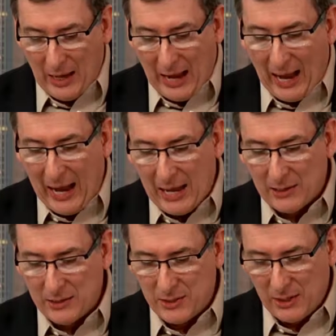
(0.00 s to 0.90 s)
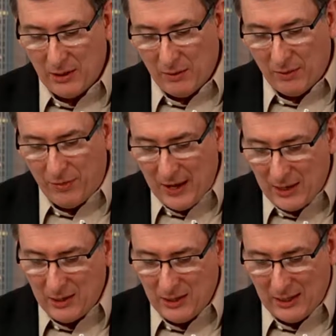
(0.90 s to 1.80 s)
And
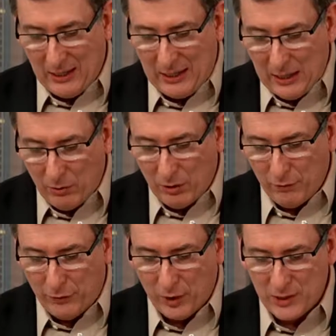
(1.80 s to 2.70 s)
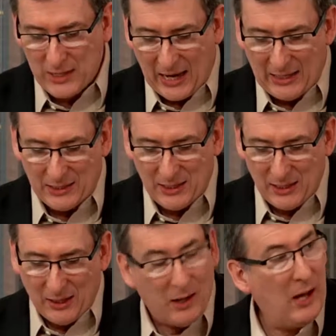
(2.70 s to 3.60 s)
then here in verse 8,
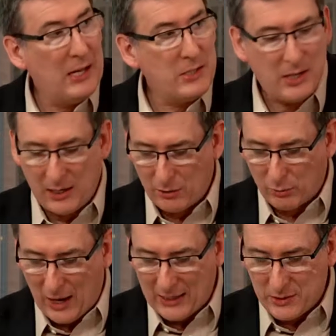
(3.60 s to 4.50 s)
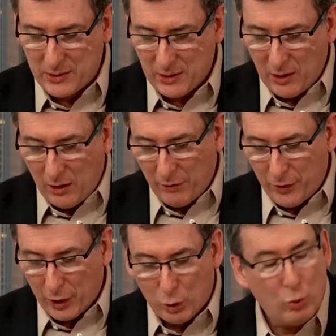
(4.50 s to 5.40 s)
Isaiah writes,
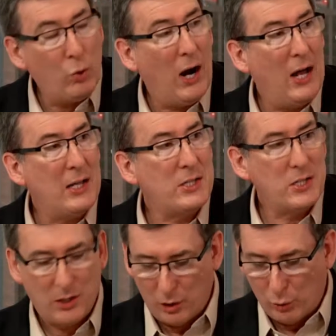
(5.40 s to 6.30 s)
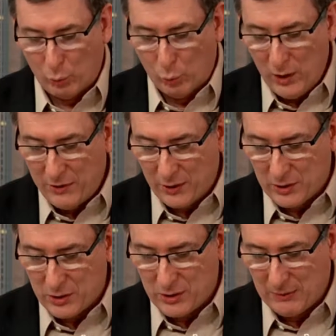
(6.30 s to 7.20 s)
"The grass
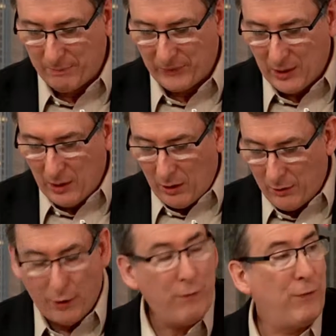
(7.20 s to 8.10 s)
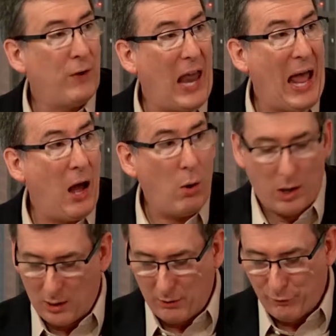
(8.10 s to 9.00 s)
withers, the
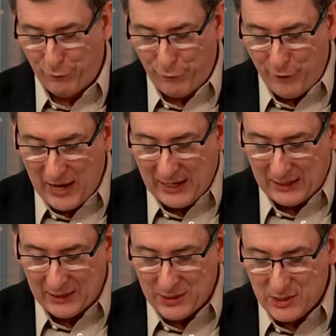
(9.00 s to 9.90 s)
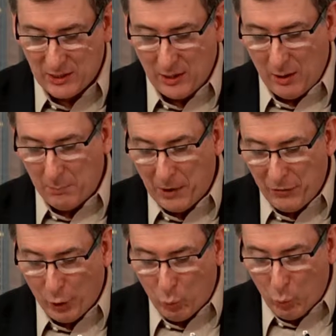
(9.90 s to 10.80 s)
flower fades, but
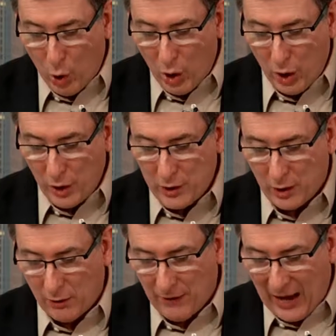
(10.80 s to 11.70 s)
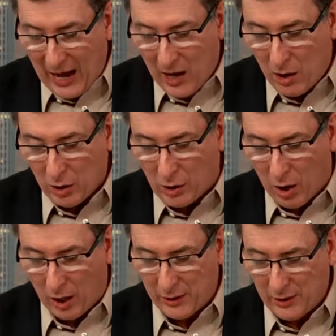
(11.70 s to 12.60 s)
the word of our
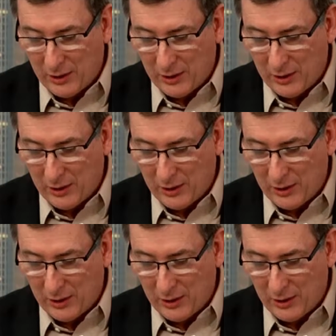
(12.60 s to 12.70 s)
God